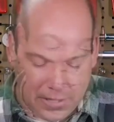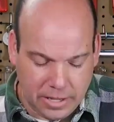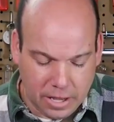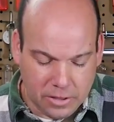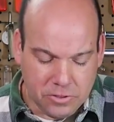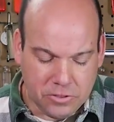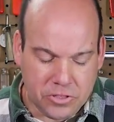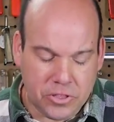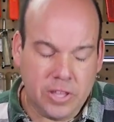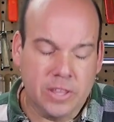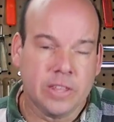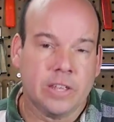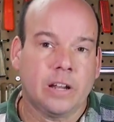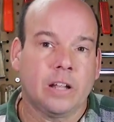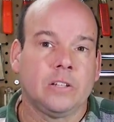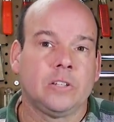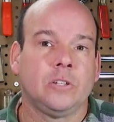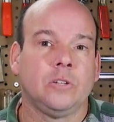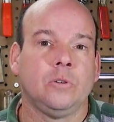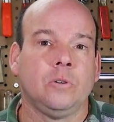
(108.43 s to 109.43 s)
The other thing that
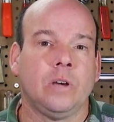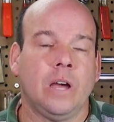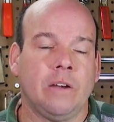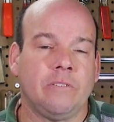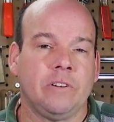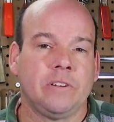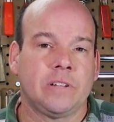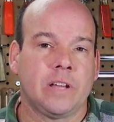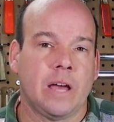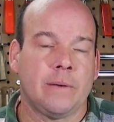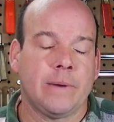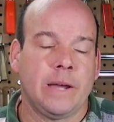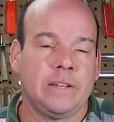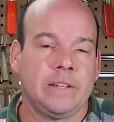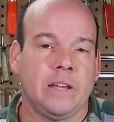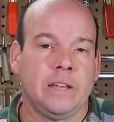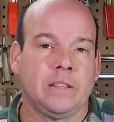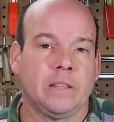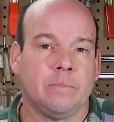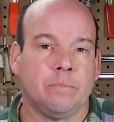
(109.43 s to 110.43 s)
I'll do every time I
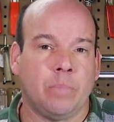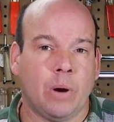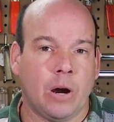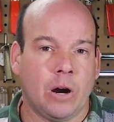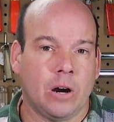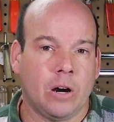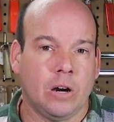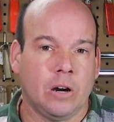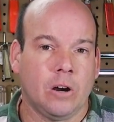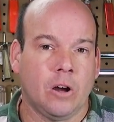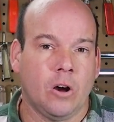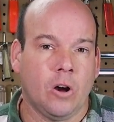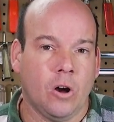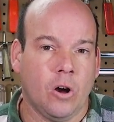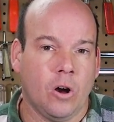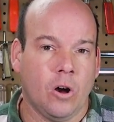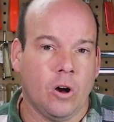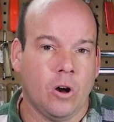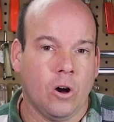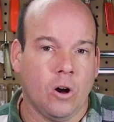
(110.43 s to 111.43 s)
take the bar
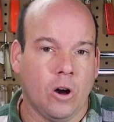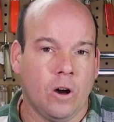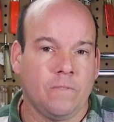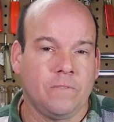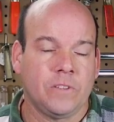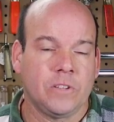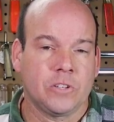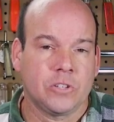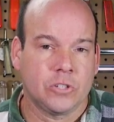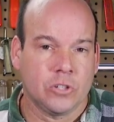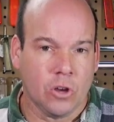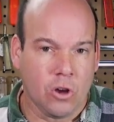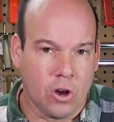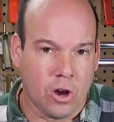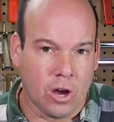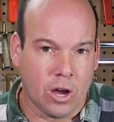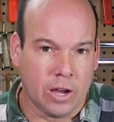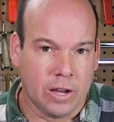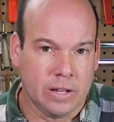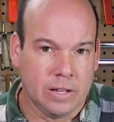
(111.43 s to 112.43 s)
off the
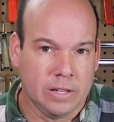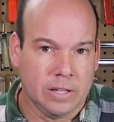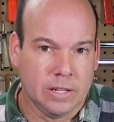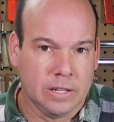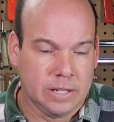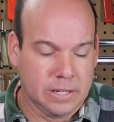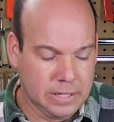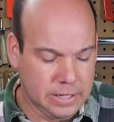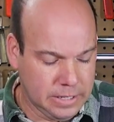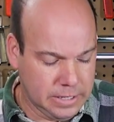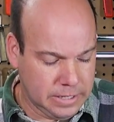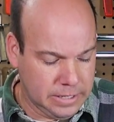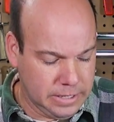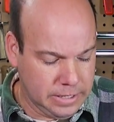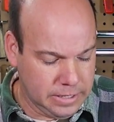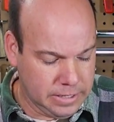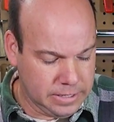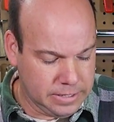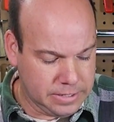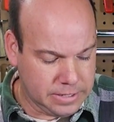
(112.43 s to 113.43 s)
saw
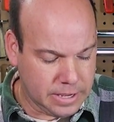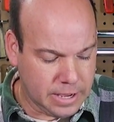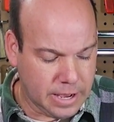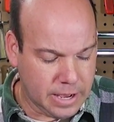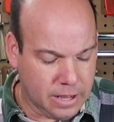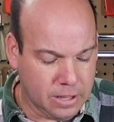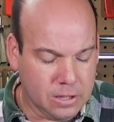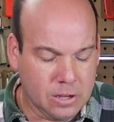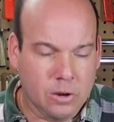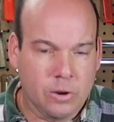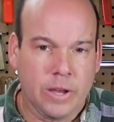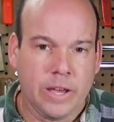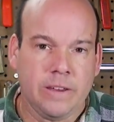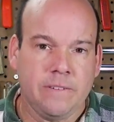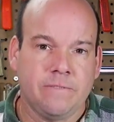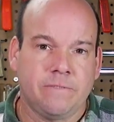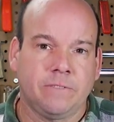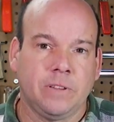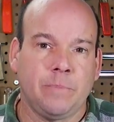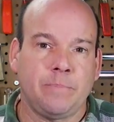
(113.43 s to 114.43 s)
is uh, I'll go ahead
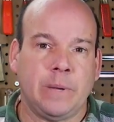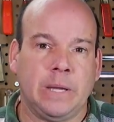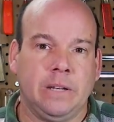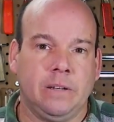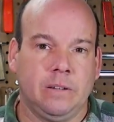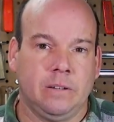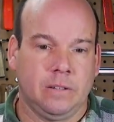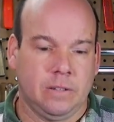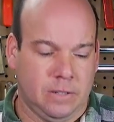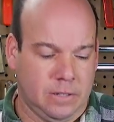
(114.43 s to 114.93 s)
and flip it.